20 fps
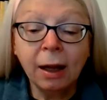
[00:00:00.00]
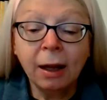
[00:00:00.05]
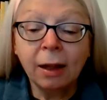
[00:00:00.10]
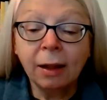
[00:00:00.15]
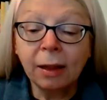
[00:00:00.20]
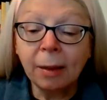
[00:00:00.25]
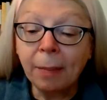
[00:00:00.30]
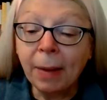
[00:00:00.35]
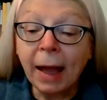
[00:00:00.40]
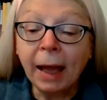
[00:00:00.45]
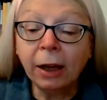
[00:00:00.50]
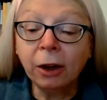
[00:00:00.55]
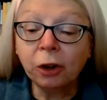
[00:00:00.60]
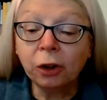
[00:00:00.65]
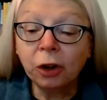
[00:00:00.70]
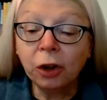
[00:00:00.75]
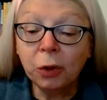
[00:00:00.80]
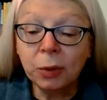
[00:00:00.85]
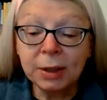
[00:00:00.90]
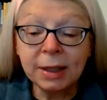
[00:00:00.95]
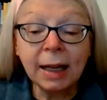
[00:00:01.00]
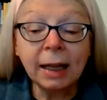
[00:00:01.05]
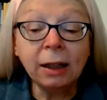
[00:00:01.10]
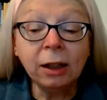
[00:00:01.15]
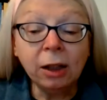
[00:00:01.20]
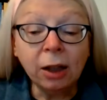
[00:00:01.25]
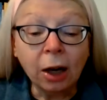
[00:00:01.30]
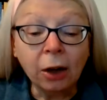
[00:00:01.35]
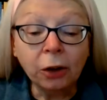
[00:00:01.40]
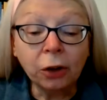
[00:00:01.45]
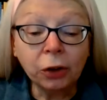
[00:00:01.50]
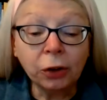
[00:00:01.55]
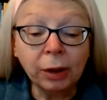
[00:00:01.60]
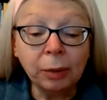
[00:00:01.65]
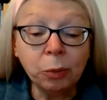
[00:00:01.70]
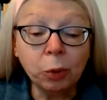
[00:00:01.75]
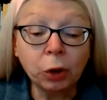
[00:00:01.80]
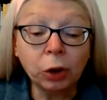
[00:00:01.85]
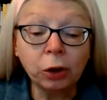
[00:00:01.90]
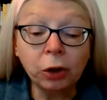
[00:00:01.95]
The banker, who was then younger and
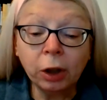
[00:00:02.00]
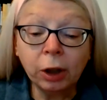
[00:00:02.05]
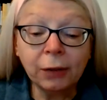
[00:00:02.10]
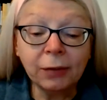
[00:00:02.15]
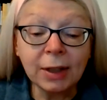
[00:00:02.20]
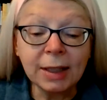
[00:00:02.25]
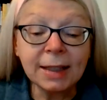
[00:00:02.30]
more nervous,